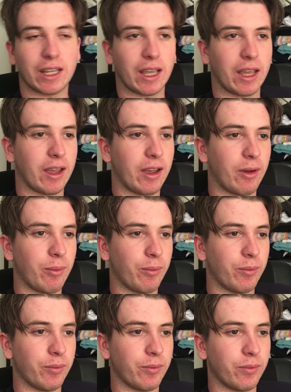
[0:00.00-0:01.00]

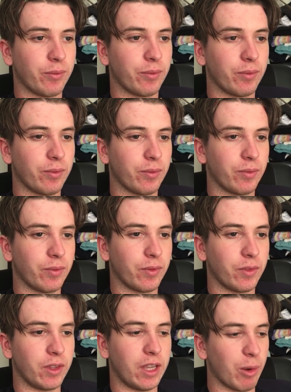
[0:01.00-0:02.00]

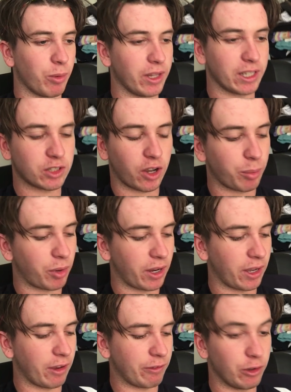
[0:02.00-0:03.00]
Yeah, really excited
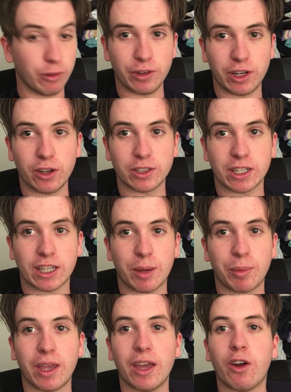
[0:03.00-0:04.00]
by a few videos that are
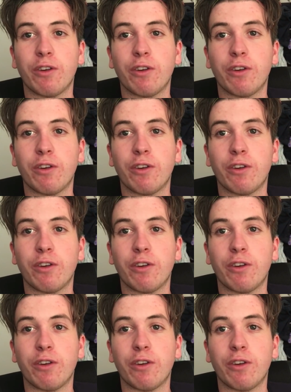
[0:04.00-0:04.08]
coming out.